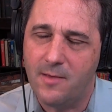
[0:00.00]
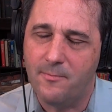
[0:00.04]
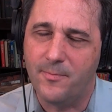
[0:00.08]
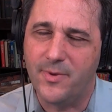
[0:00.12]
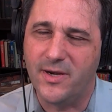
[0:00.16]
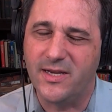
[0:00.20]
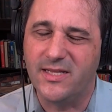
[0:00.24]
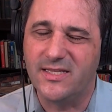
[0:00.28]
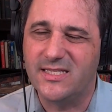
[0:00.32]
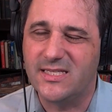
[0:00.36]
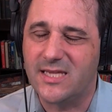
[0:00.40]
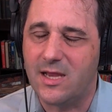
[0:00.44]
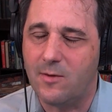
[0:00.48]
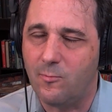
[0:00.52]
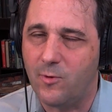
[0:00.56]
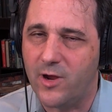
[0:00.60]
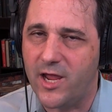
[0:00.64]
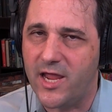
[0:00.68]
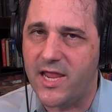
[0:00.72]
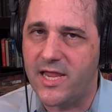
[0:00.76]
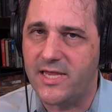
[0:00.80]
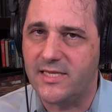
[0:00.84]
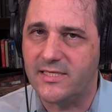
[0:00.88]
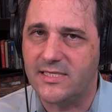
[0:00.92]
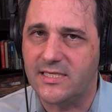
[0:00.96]
but in some
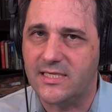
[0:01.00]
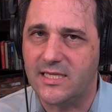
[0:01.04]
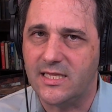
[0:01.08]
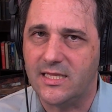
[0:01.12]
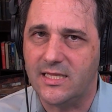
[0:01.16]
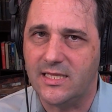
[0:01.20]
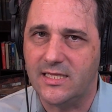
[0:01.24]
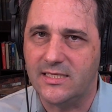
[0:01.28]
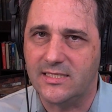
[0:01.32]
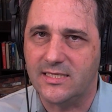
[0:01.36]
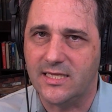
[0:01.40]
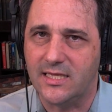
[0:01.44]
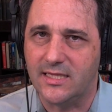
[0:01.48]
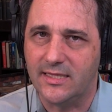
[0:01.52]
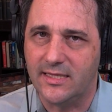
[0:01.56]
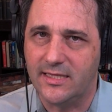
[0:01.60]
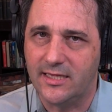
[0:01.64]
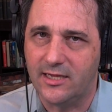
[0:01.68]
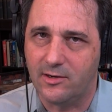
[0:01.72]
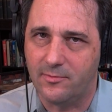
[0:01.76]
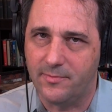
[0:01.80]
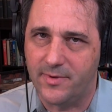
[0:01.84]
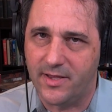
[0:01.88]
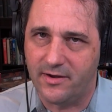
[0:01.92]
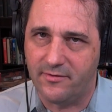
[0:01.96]
ways, this is a
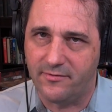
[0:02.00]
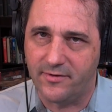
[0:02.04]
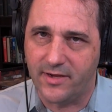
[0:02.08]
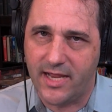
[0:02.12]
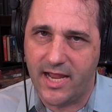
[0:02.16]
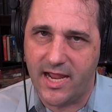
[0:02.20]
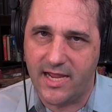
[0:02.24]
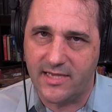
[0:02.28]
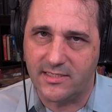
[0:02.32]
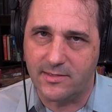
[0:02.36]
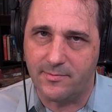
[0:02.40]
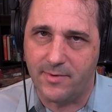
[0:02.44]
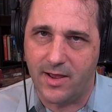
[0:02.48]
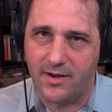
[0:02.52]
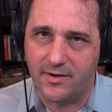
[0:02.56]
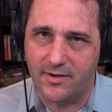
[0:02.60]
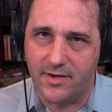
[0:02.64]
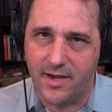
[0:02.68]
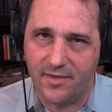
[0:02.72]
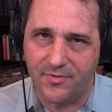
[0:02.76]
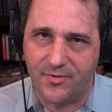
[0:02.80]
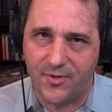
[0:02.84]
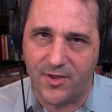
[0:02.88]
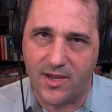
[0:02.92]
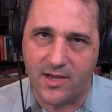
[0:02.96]
little bit of a case about
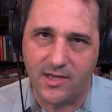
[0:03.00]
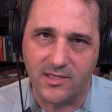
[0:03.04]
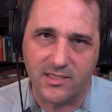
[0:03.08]
nothing.